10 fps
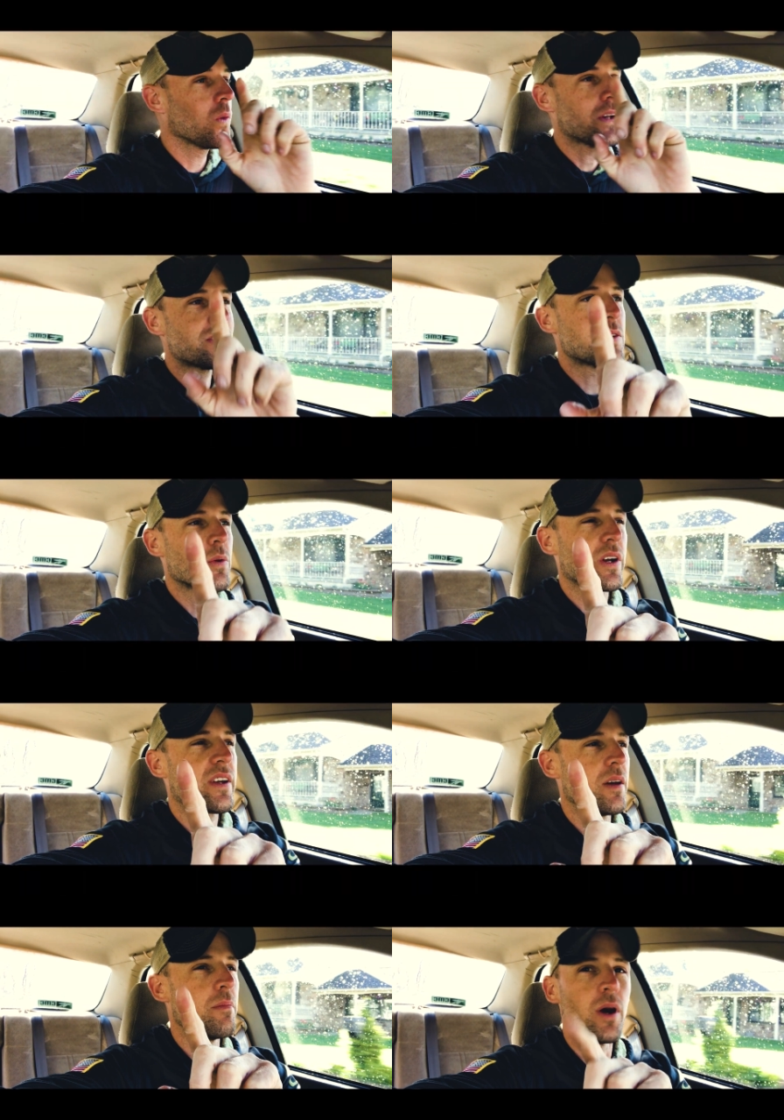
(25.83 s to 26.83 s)
Let's do an
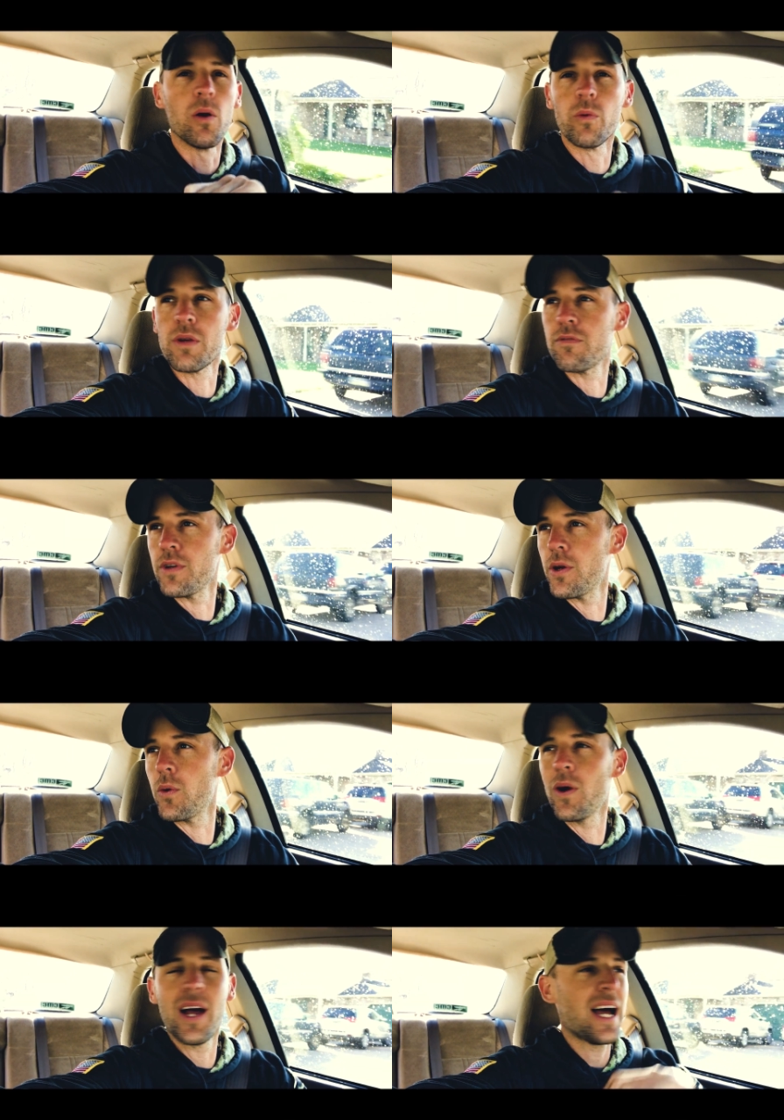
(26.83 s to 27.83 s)
Akimbo
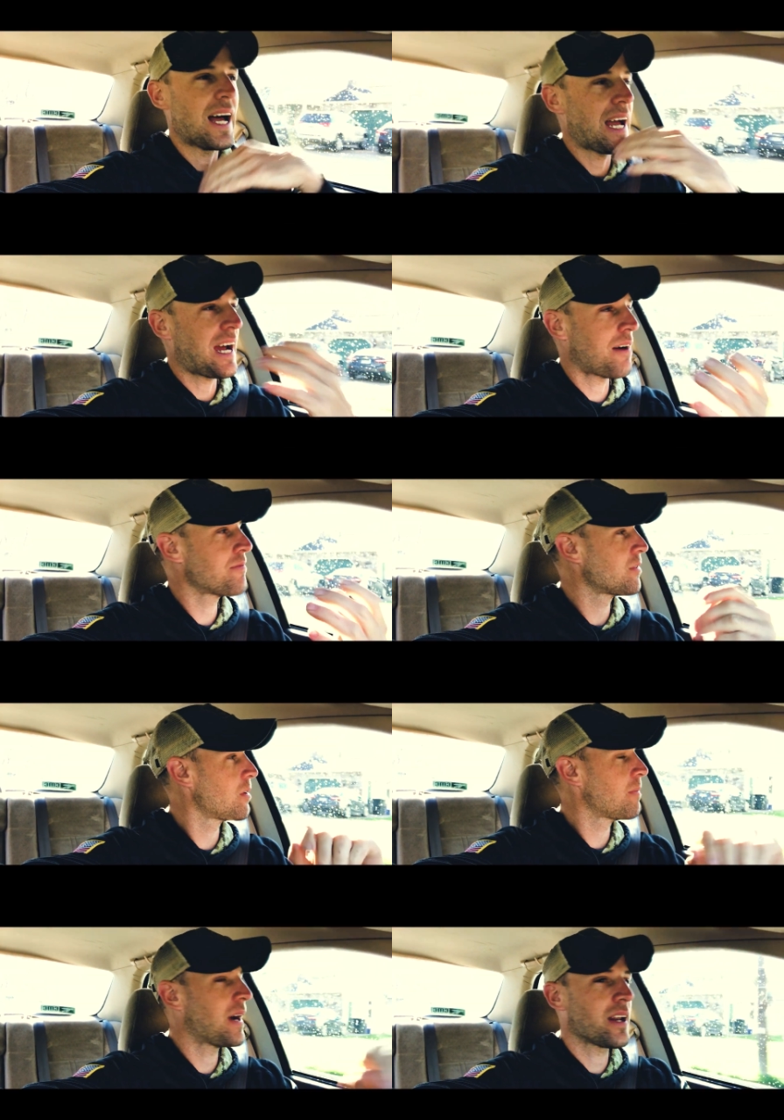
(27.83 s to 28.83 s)
review after
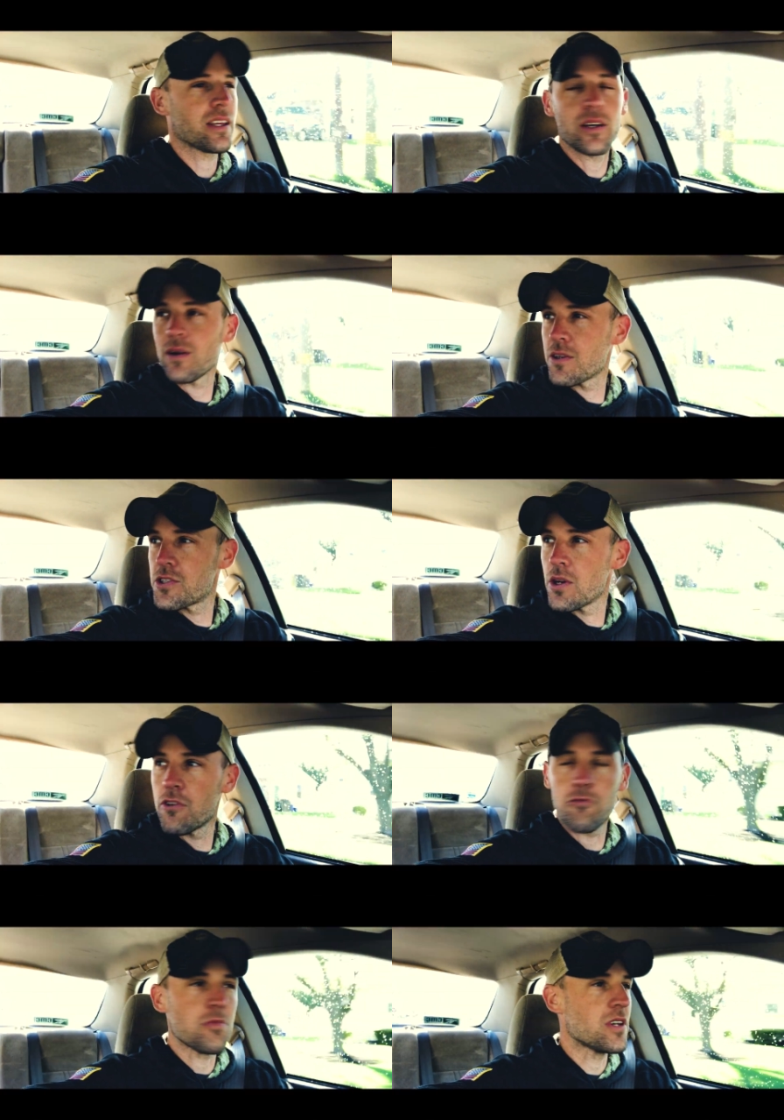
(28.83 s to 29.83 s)
about a year or so
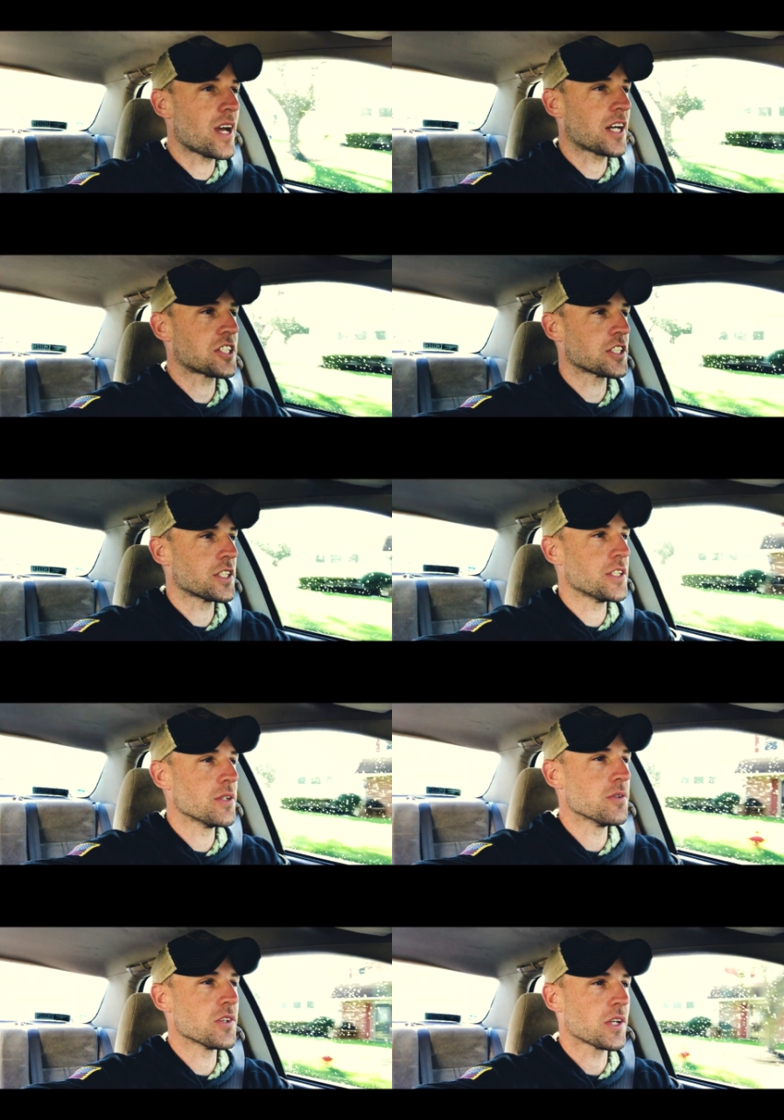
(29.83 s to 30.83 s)
of me actually
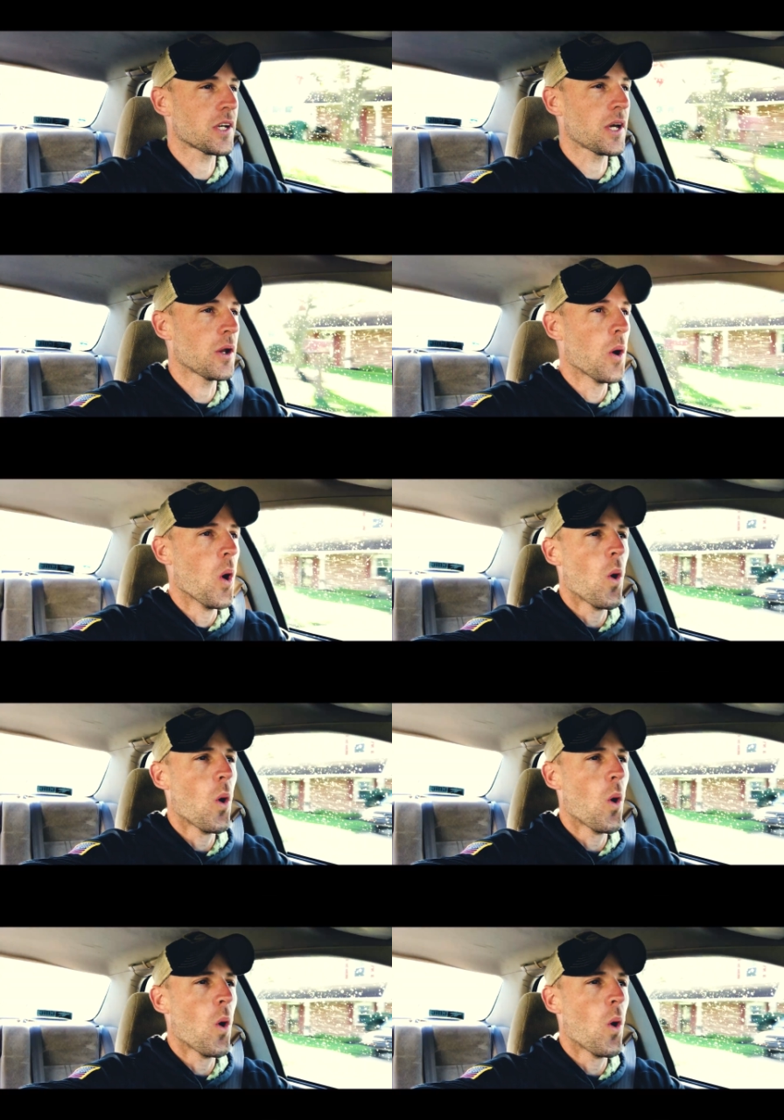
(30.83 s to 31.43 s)
using it.